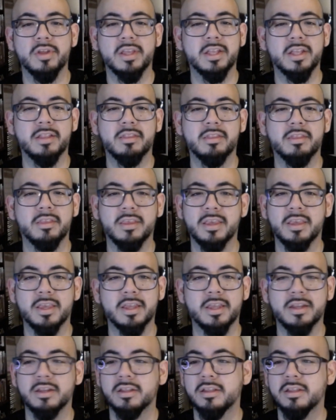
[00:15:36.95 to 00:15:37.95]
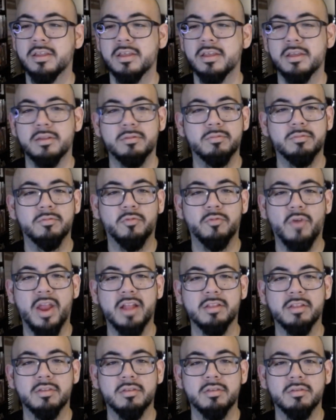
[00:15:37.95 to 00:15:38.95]
it's in
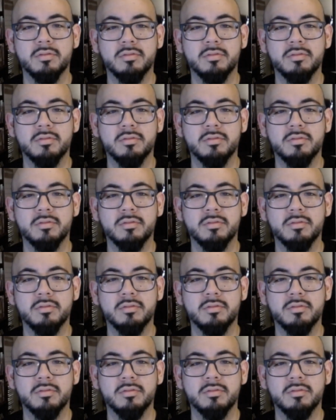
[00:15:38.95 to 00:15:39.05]
France,